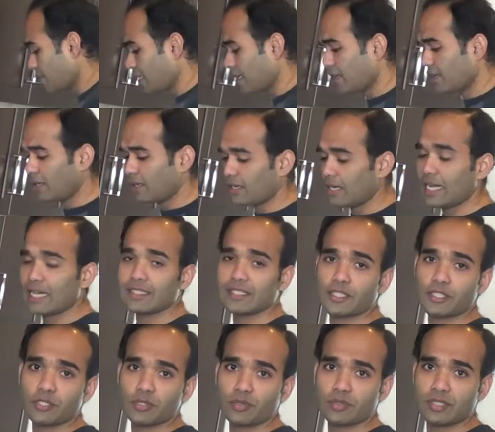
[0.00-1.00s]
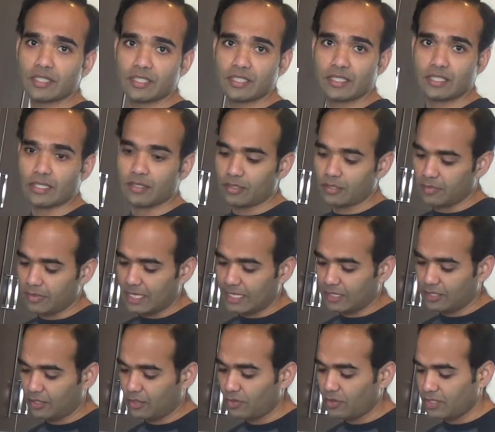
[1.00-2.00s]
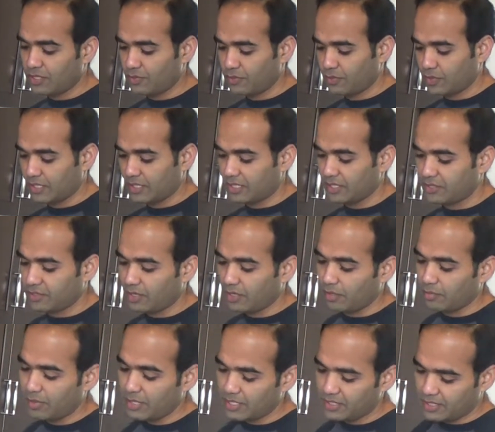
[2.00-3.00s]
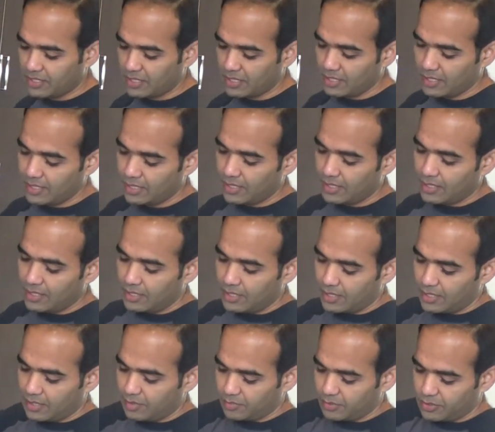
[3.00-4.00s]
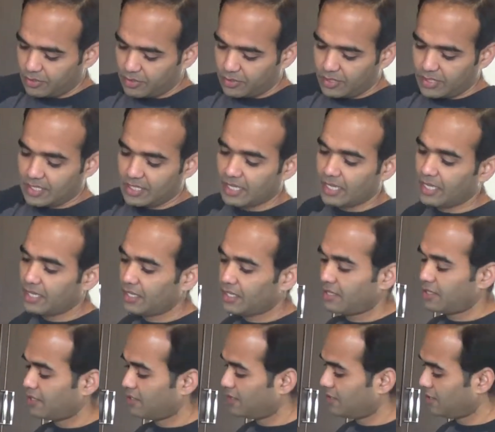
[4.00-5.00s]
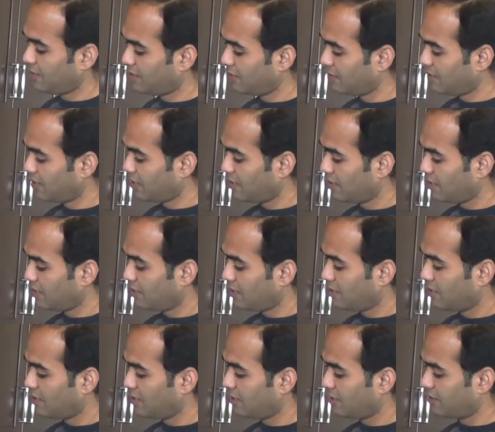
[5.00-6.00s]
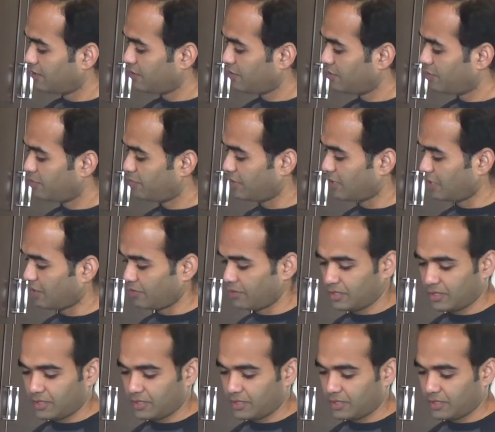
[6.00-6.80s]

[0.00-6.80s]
As I shown, this is how the batter looks once it's all mixed. I'm just going to take and scoop it out.